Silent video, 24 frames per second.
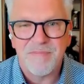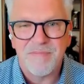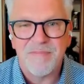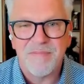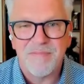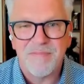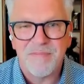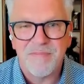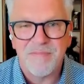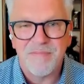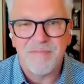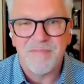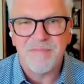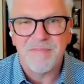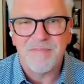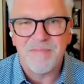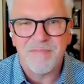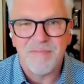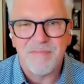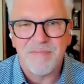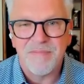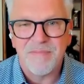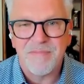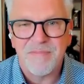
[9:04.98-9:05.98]

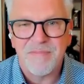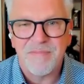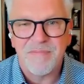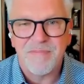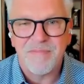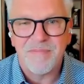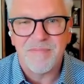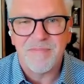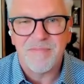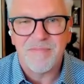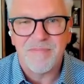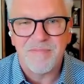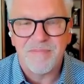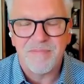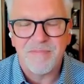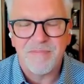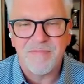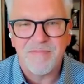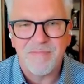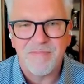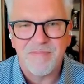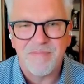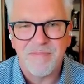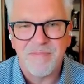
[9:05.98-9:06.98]

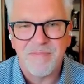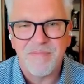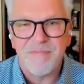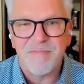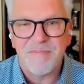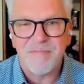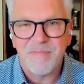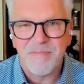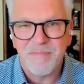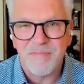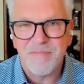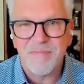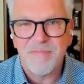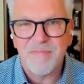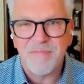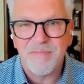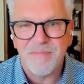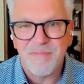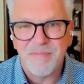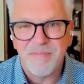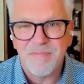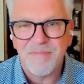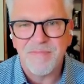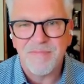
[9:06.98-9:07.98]

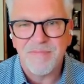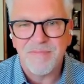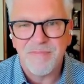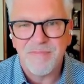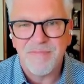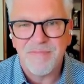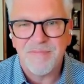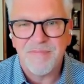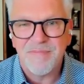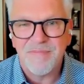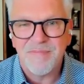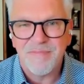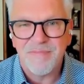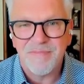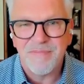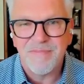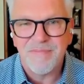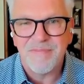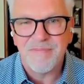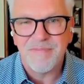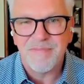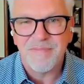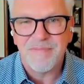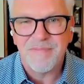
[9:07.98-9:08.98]

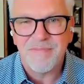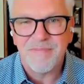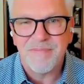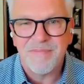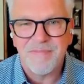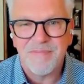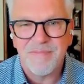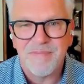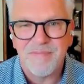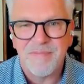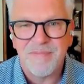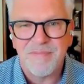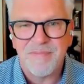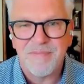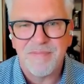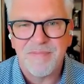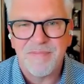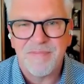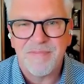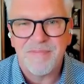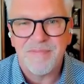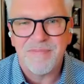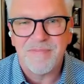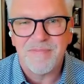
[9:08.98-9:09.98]

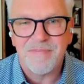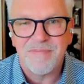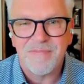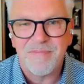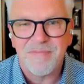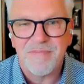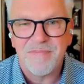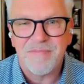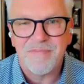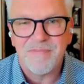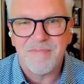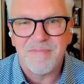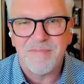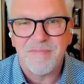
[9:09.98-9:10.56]
This person isn't speaking.